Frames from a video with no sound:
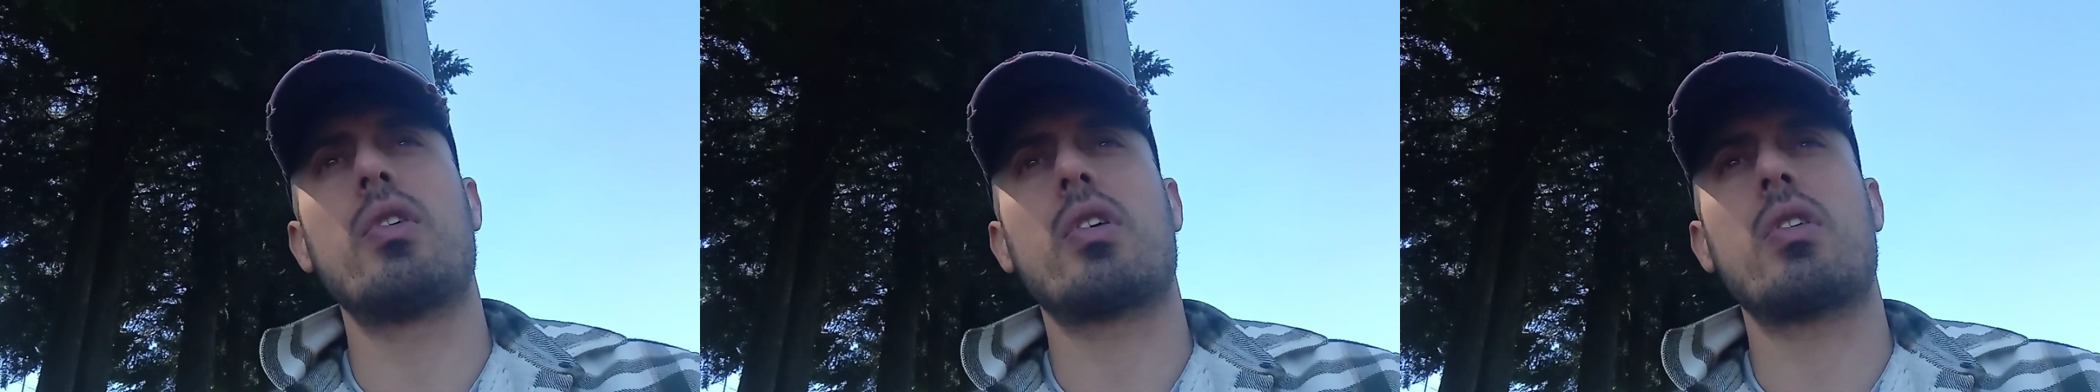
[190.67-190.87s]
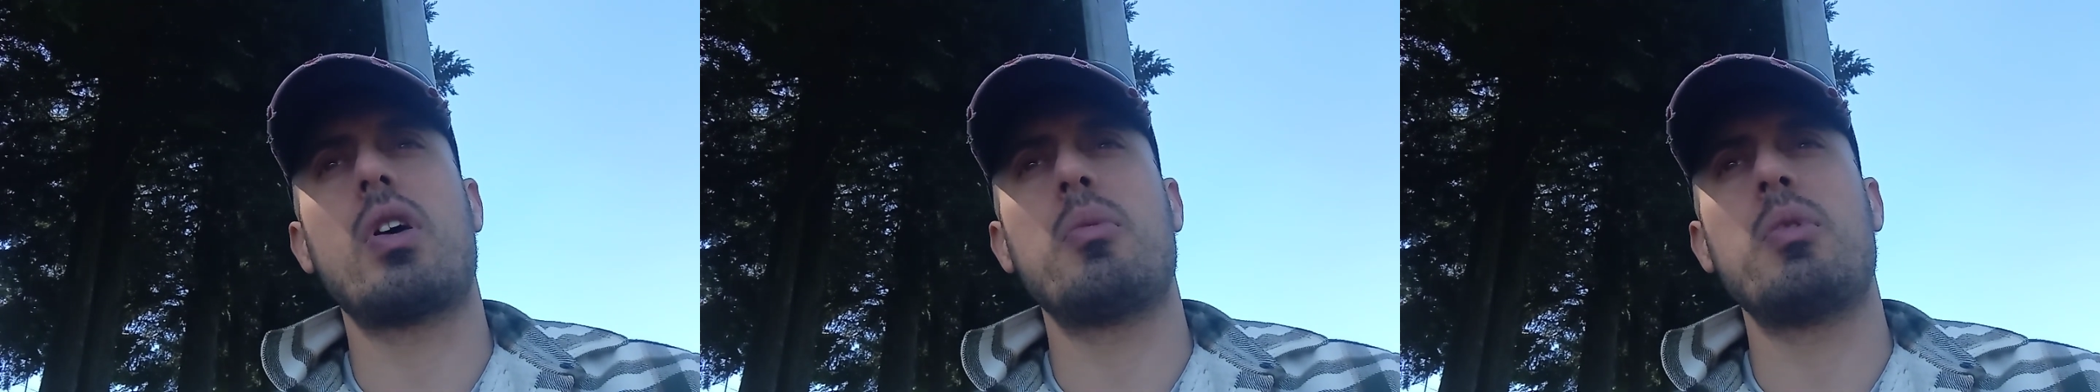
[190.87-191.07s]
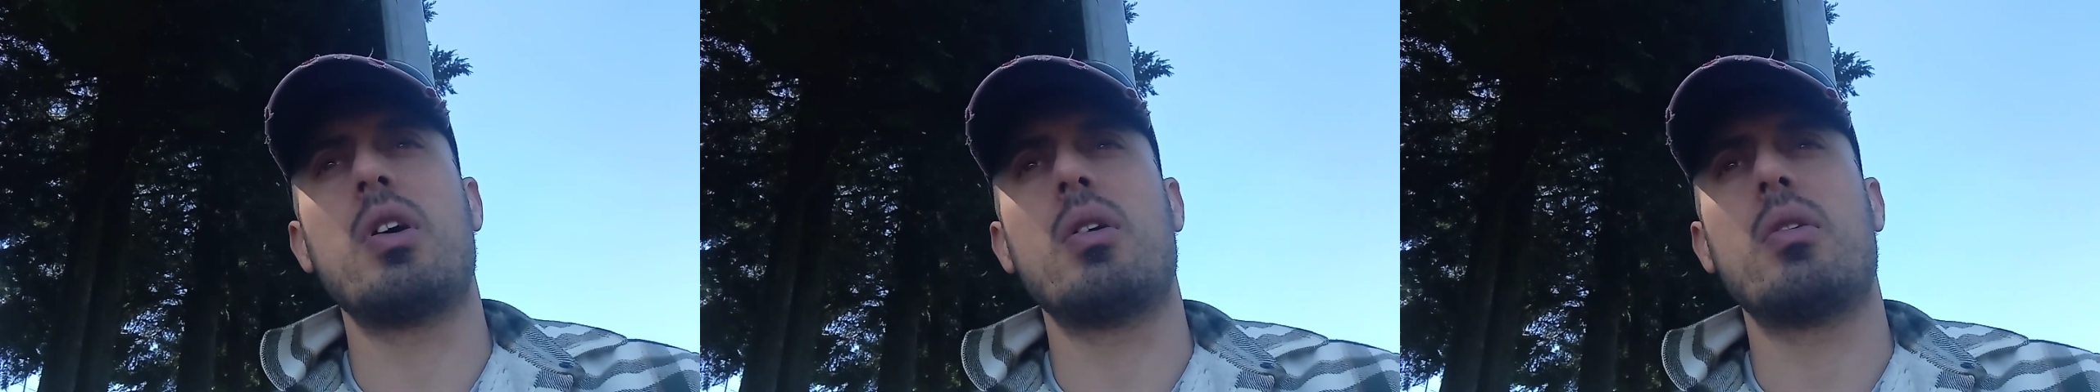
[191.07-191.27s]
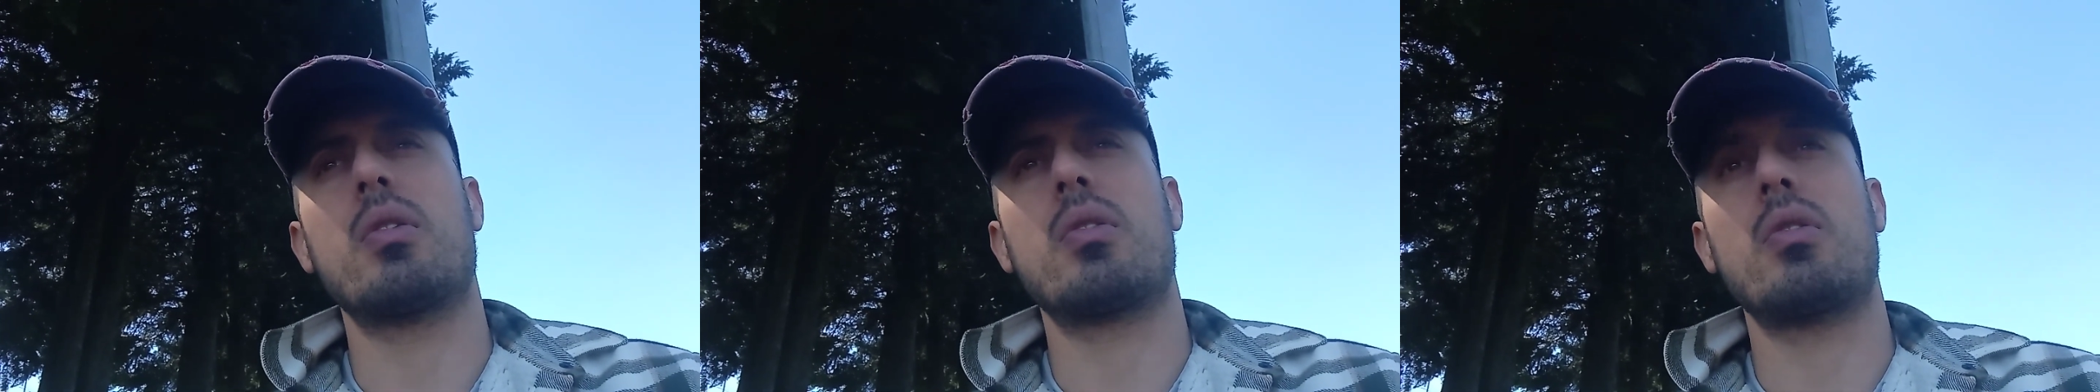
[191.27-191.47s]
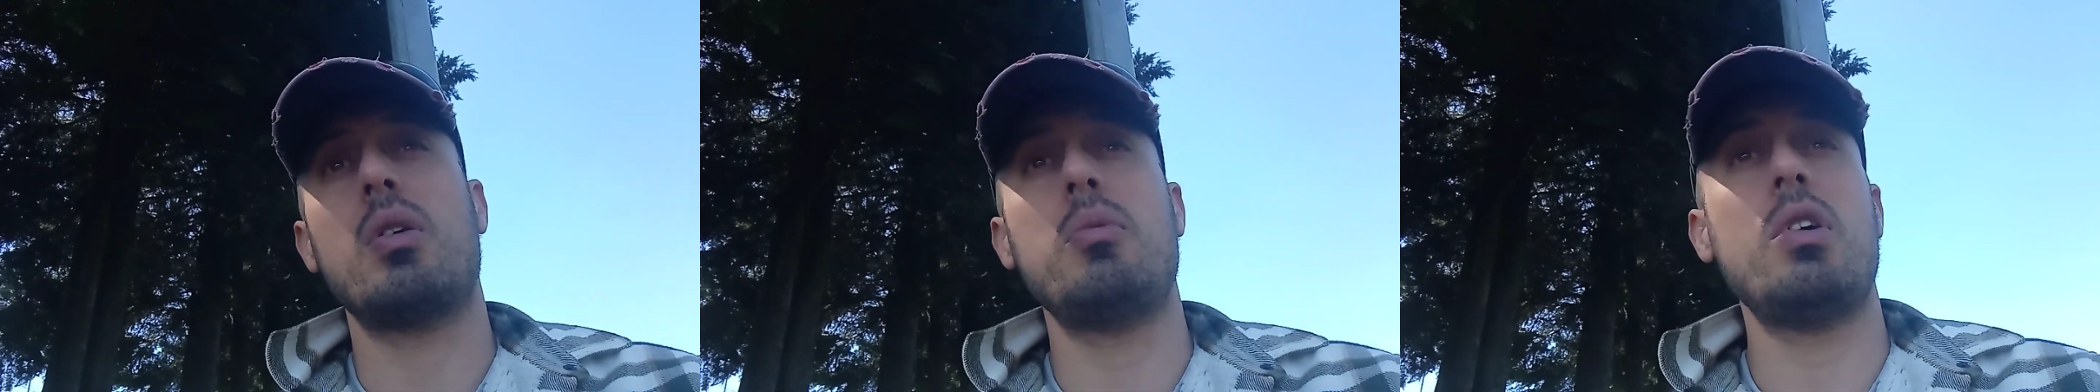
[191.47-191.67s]
Crimea.
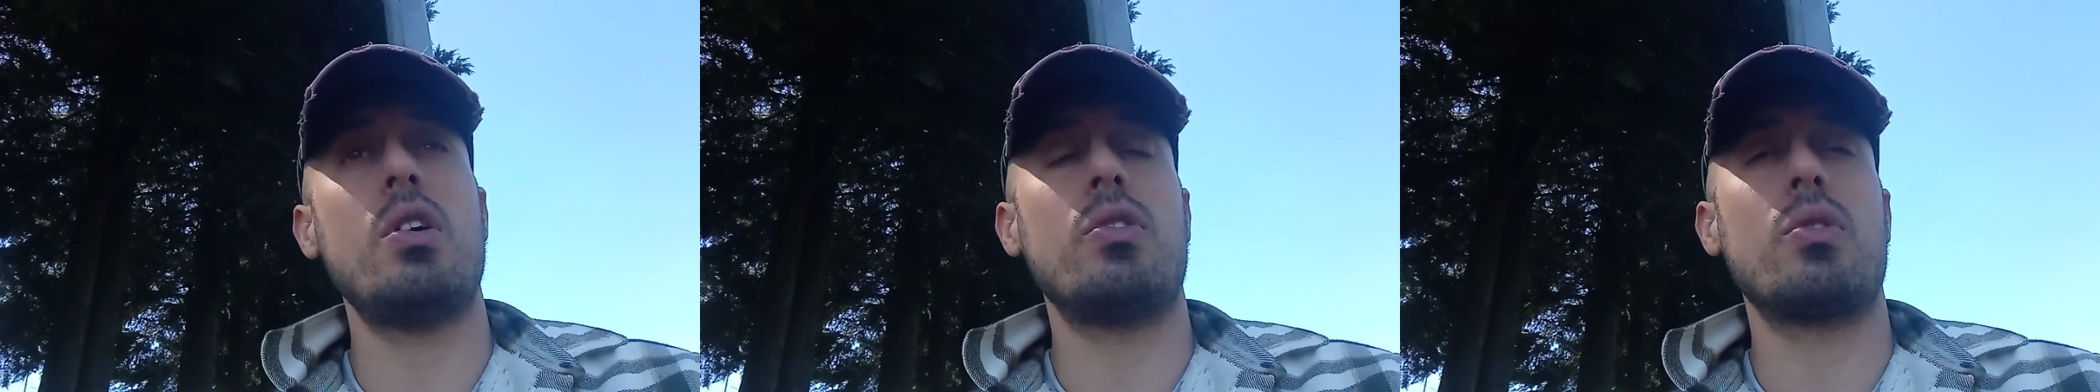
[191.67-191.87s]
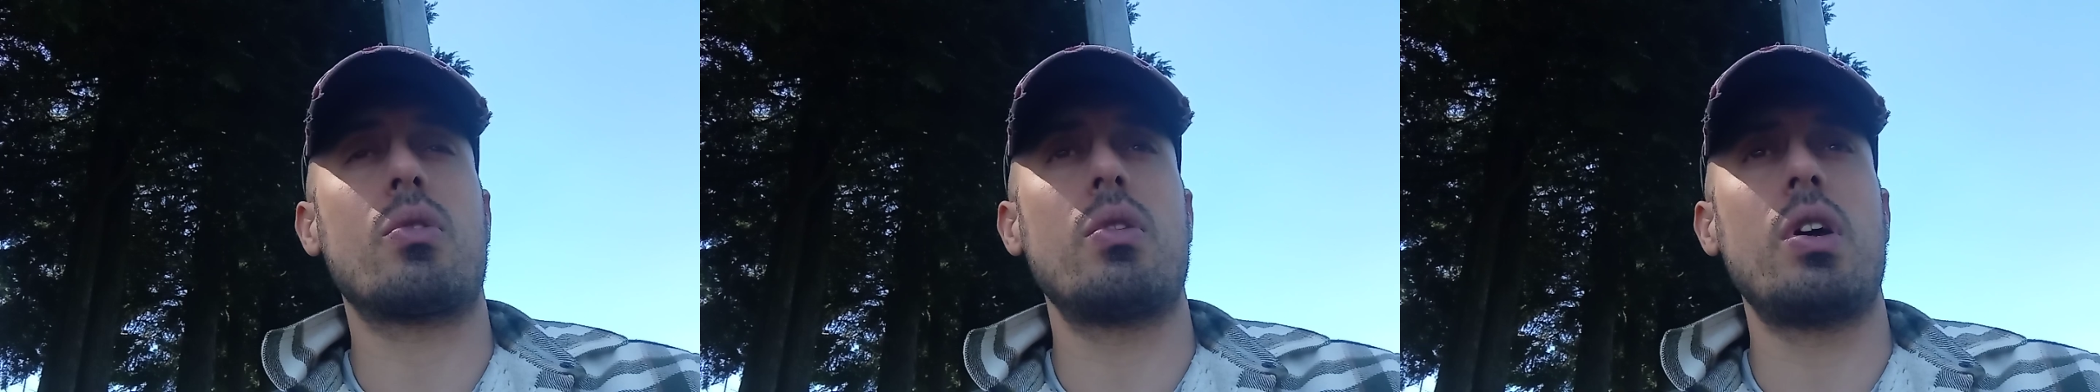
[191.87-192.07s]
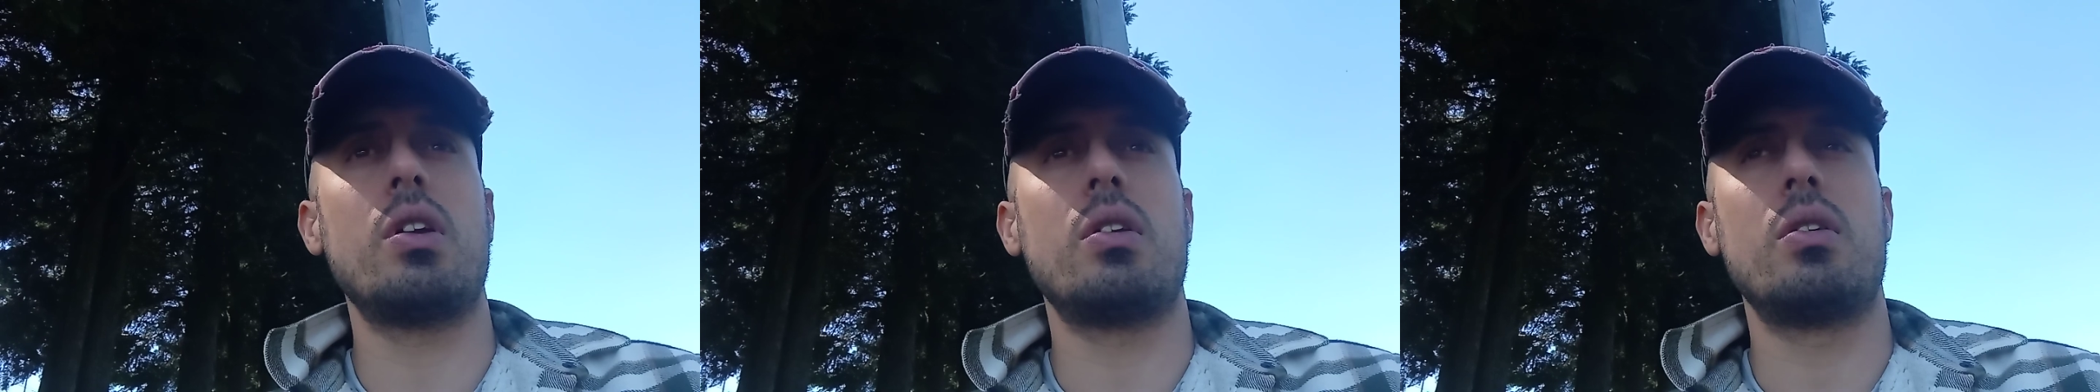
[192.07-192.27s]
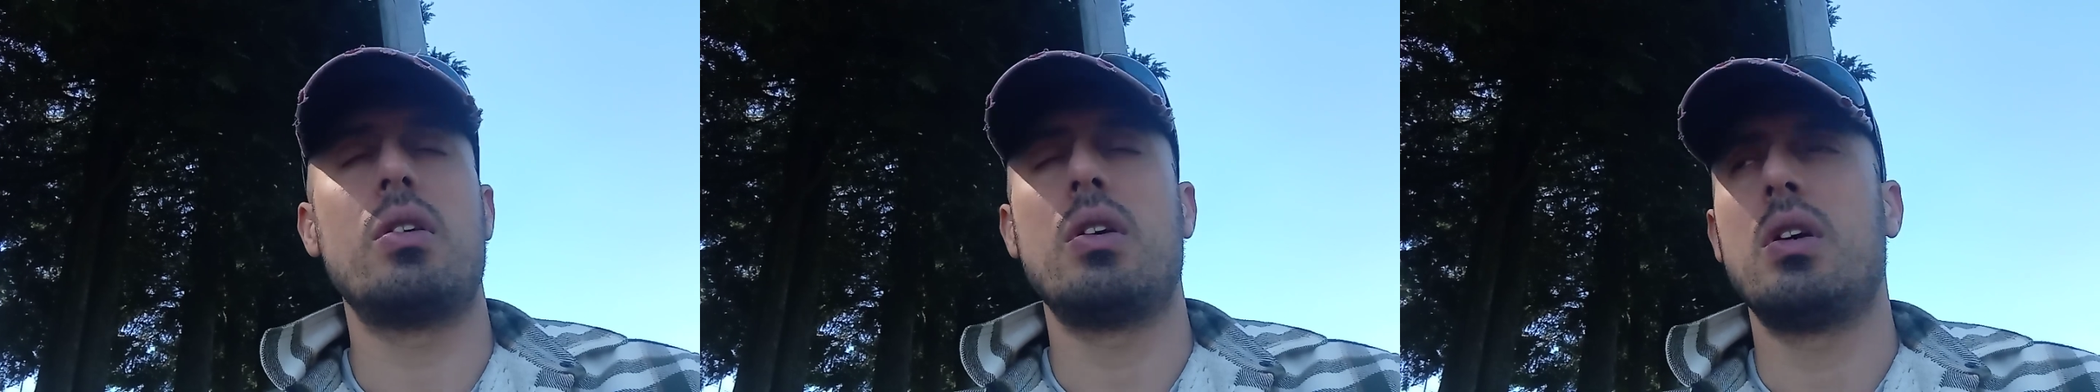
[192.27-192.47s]
Crimea is Ukrainian,